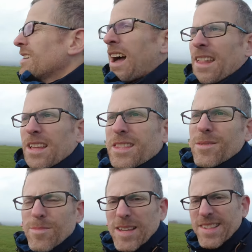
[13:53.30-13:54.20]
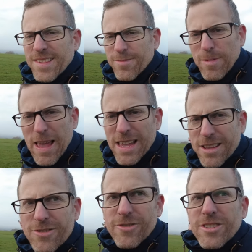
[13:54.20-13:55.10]
I like the mix of
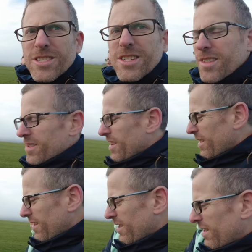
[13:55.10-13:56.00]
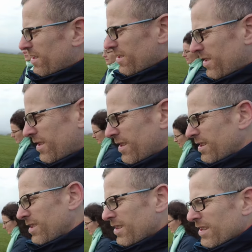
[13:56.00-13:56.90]
pagan traditions and uh,
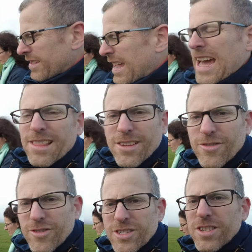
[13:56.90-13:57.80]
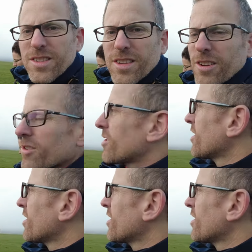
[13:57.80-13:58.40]
Catholic traditions here.